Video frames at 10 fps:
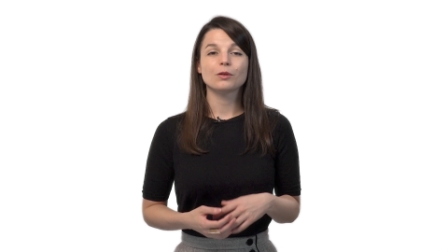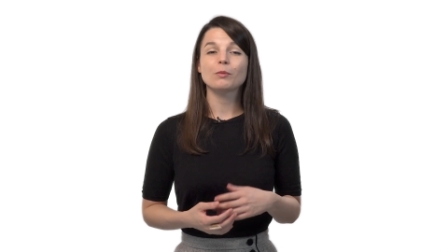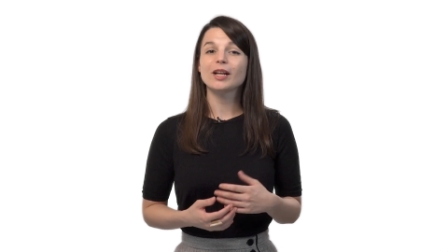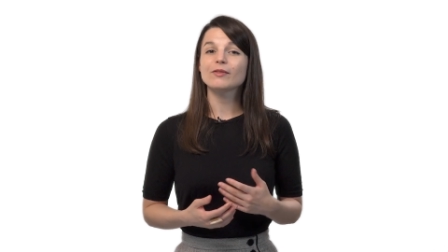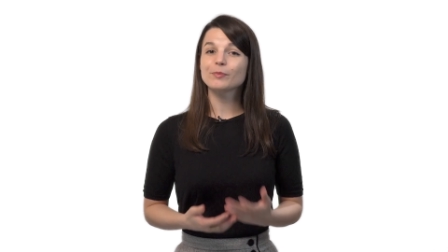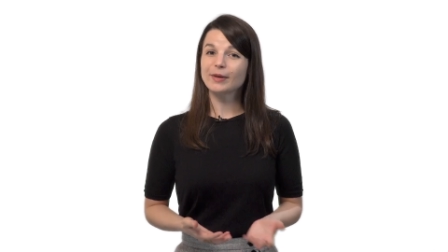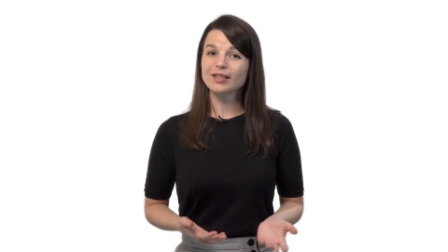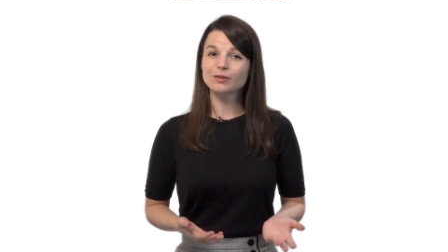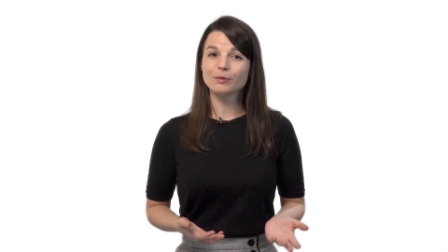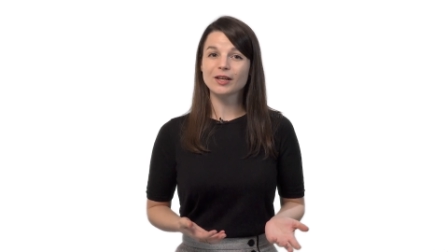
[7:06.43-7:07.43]
One of the
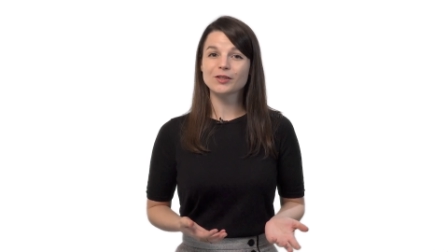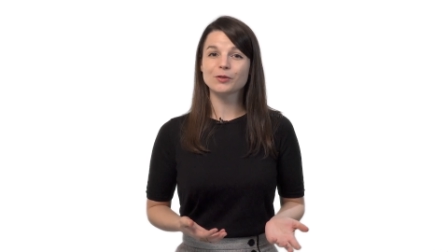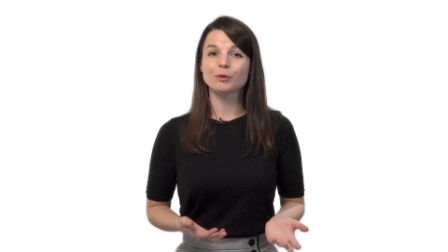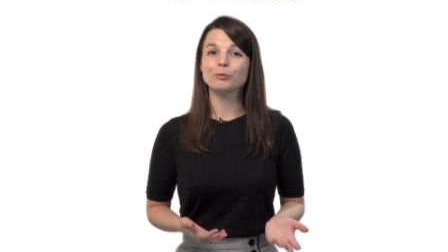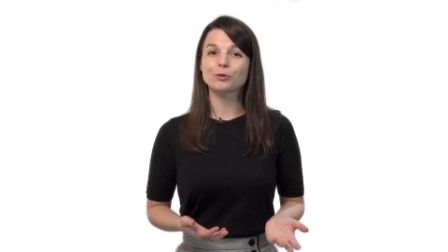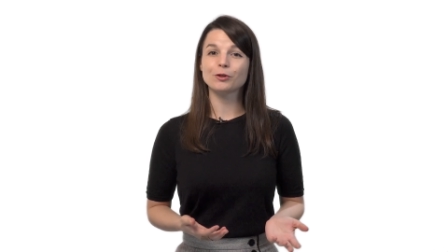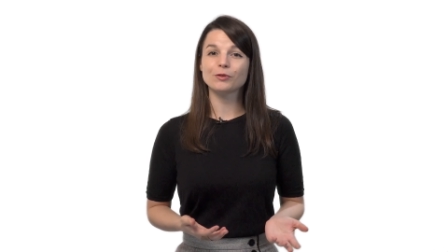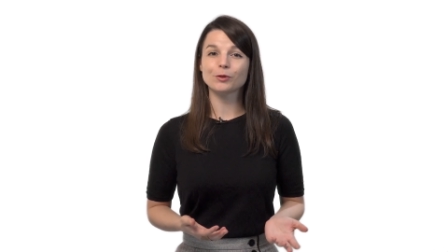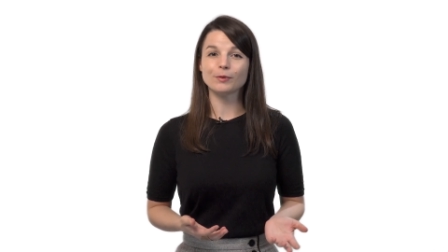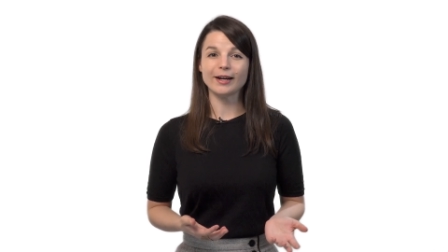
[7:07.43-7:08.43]
best ways to improve
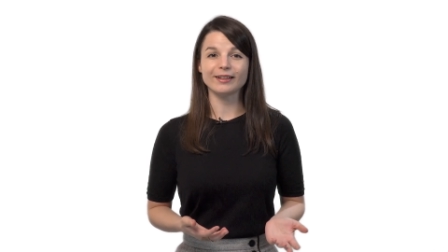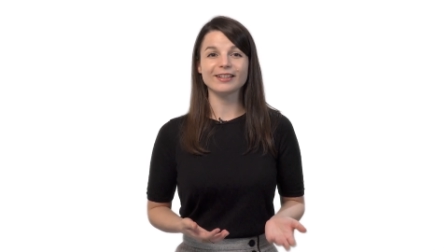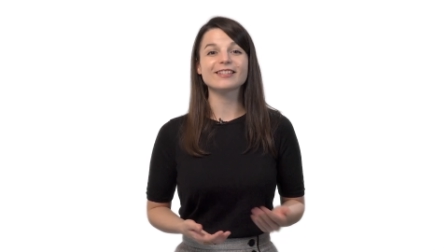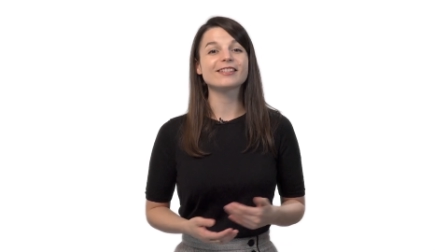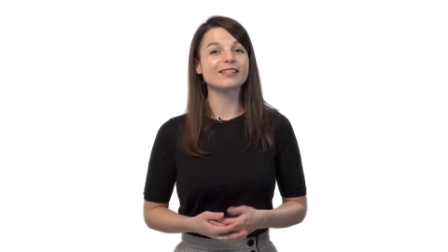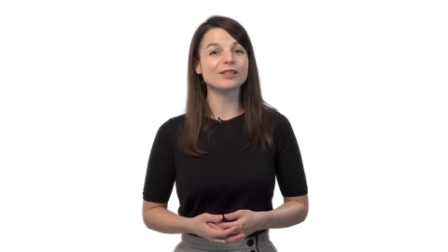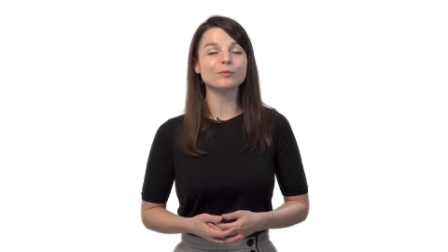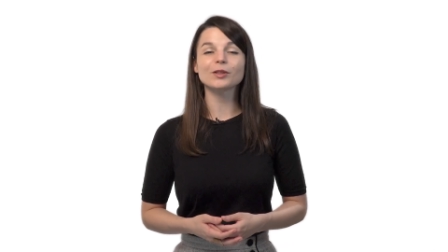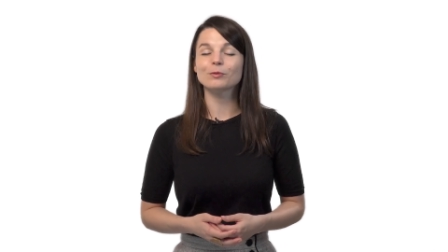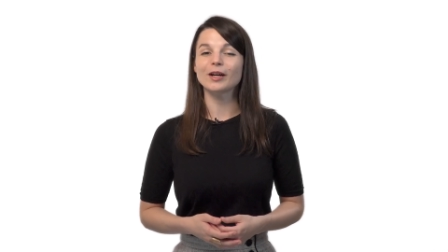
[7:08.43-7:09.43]
your writing is to
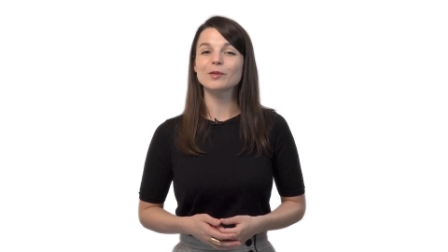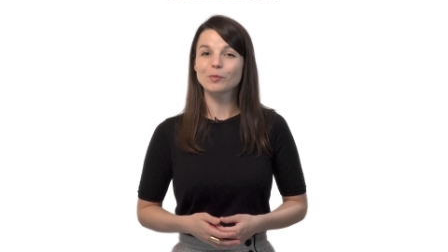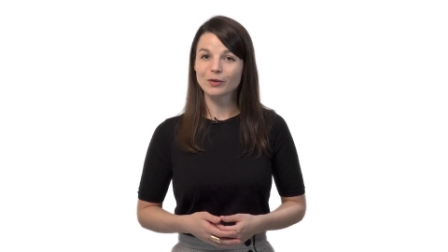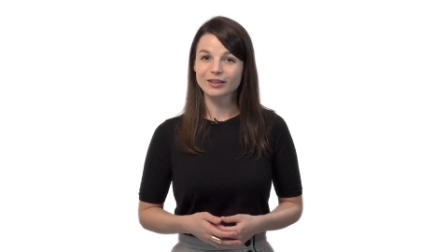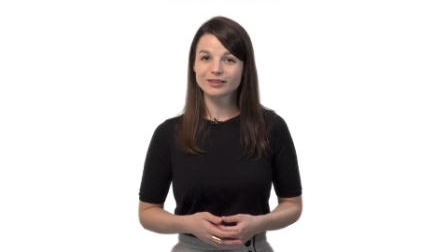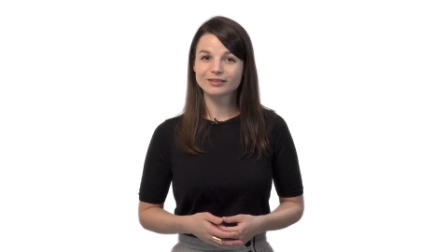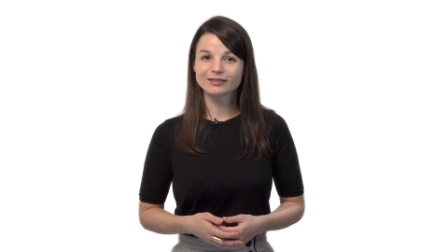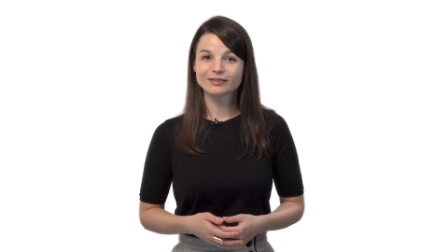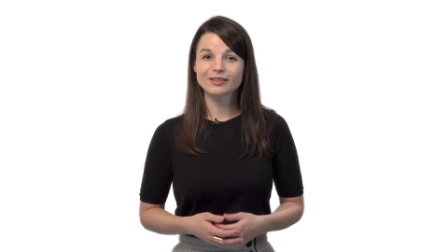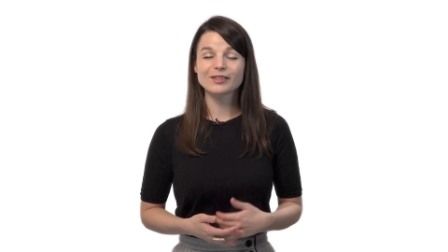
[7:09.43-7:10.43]
simply write more.
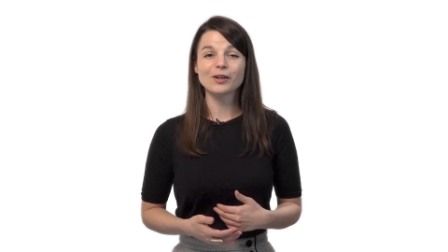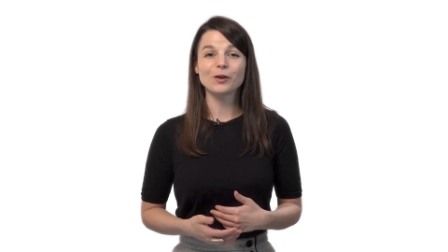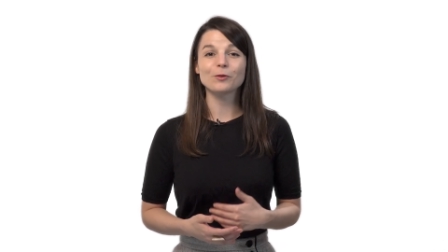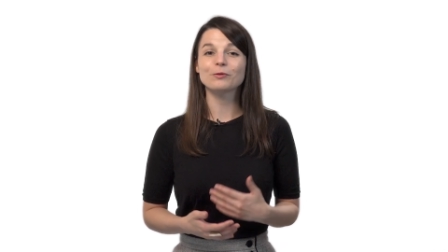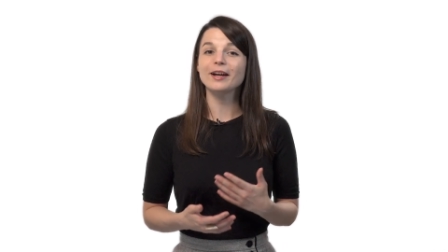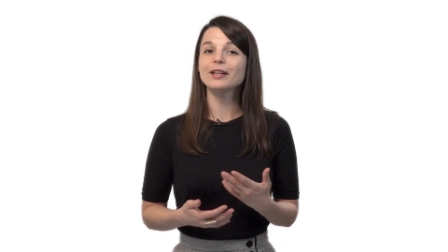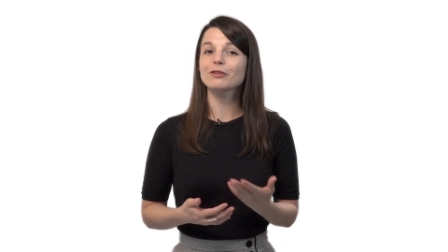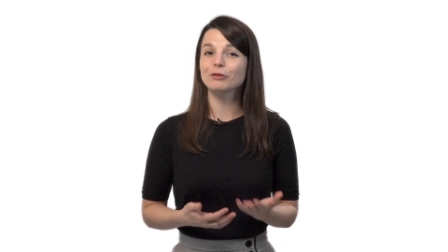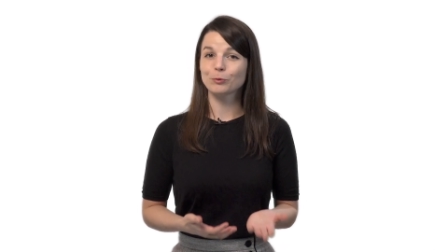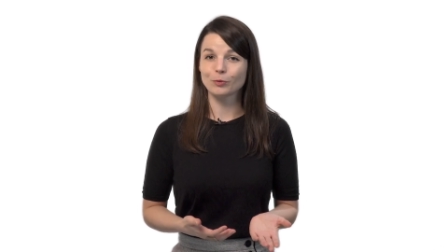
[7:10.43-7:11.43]
So write
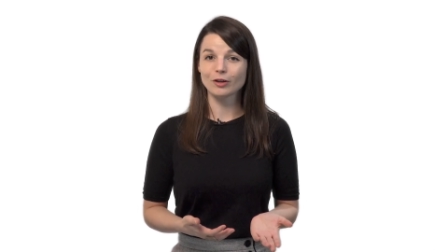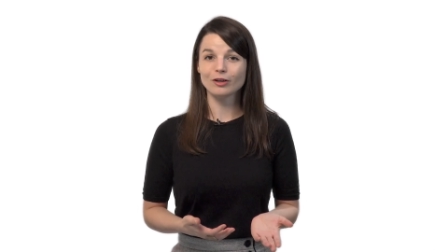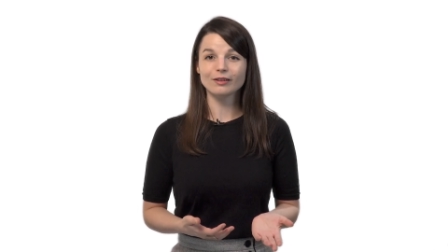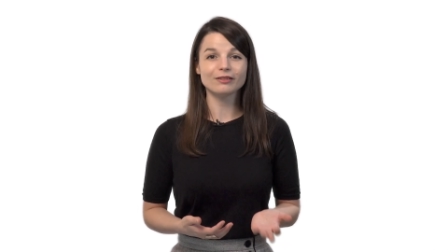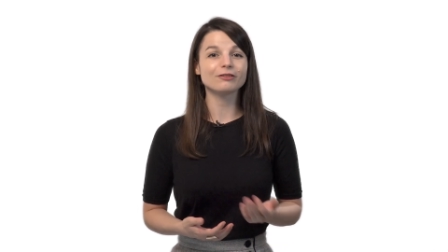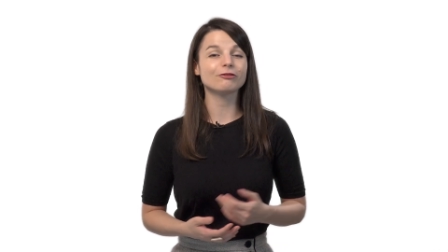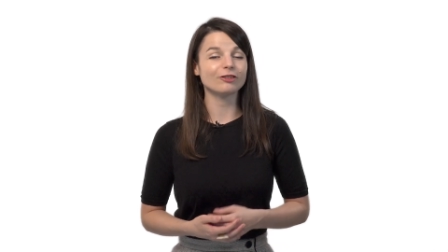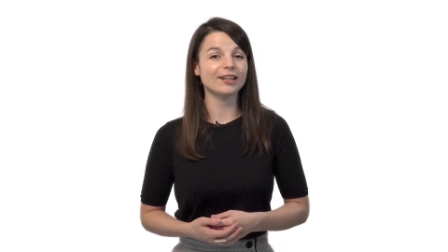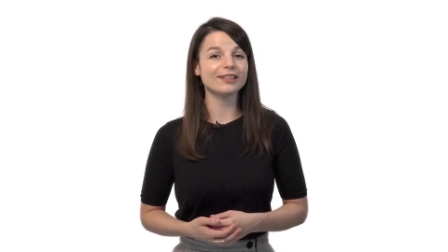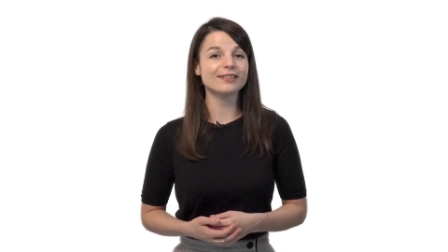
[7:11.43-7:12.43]
every word,
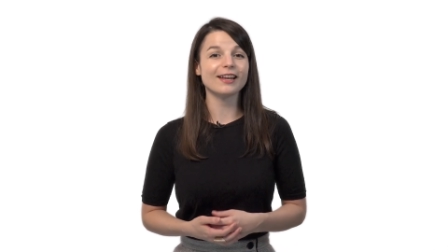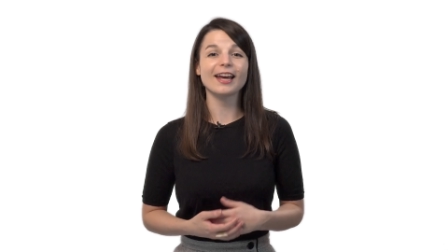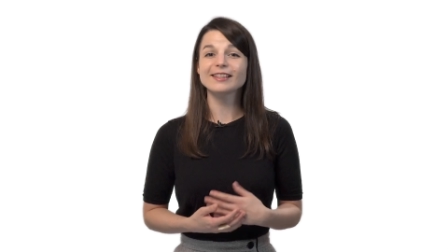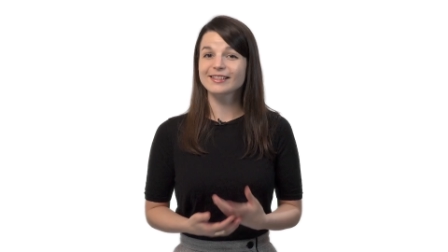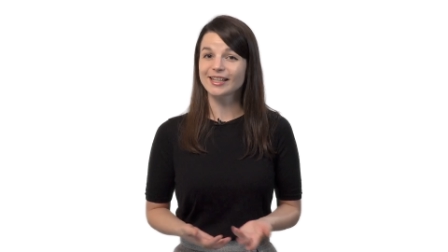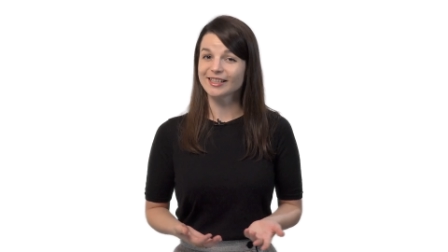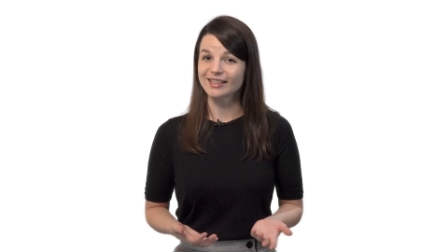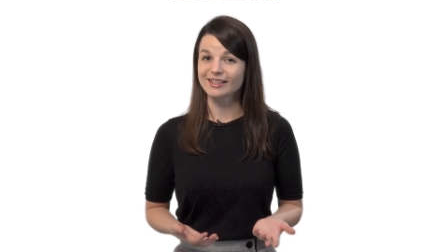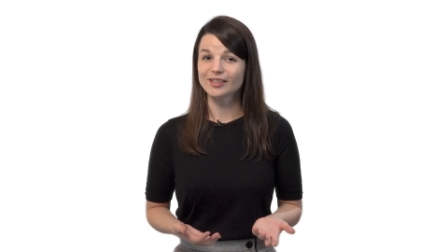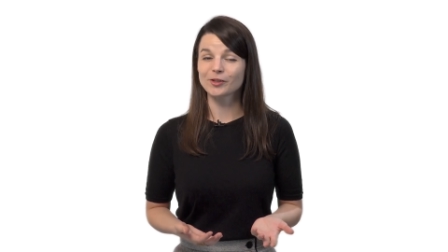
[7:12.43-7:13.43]
phrase, and
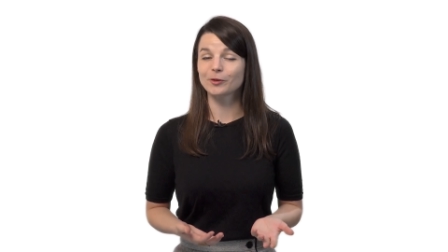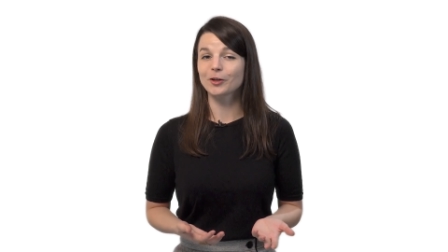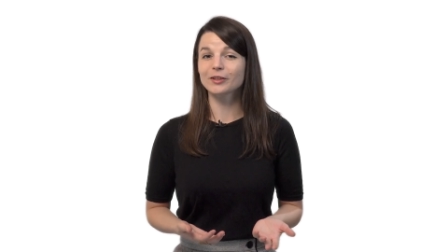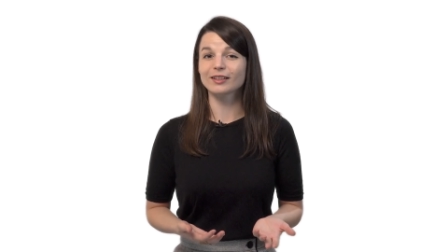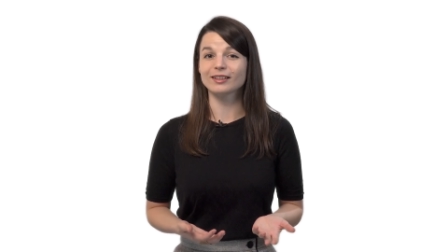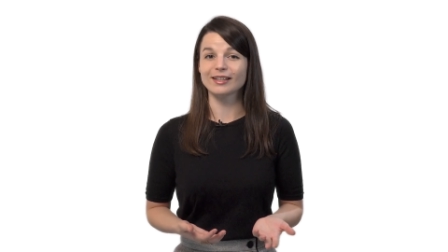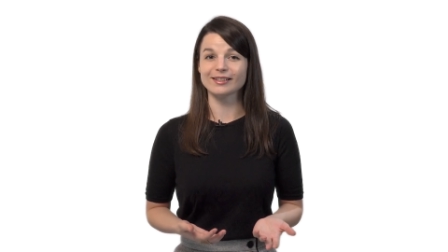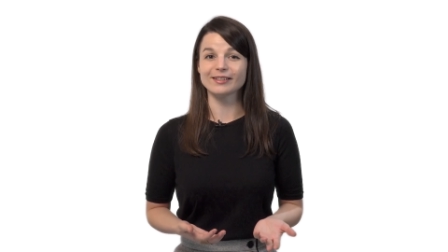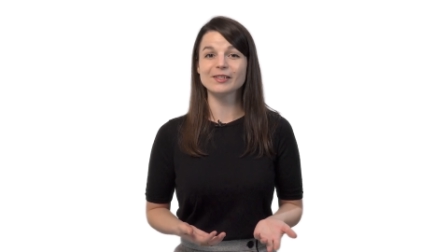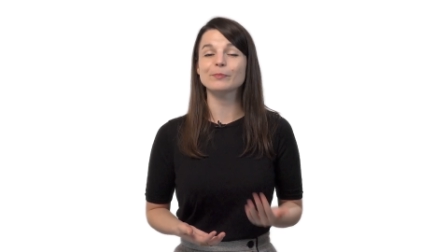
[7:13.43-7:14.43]
sentence that you learn in the
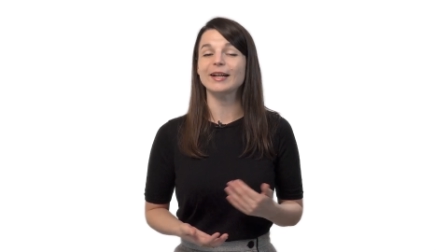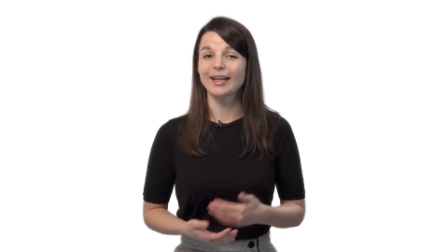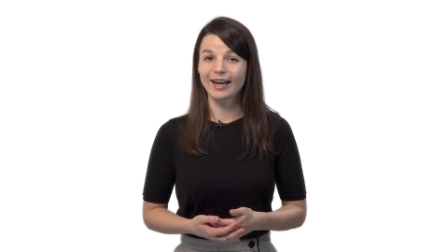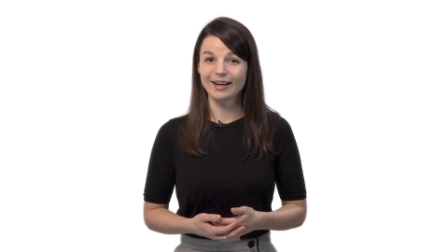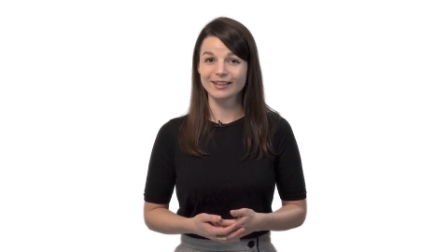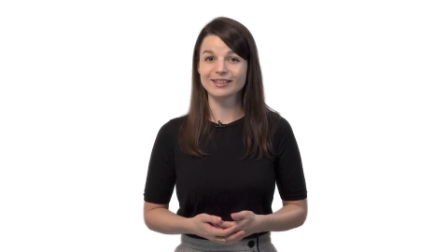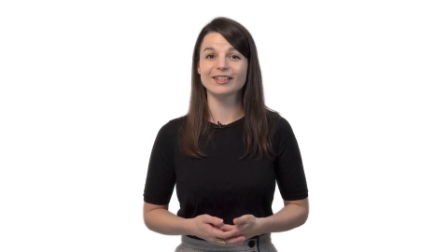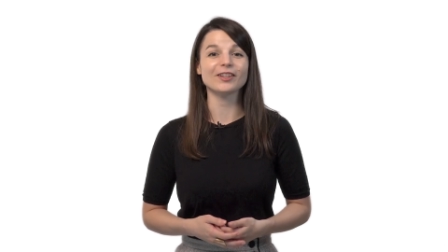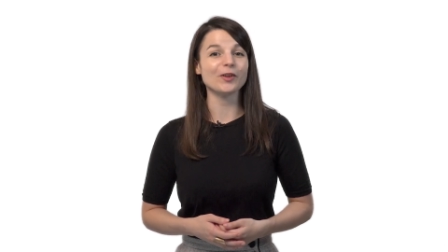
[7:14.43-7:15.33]
lessons by hand in a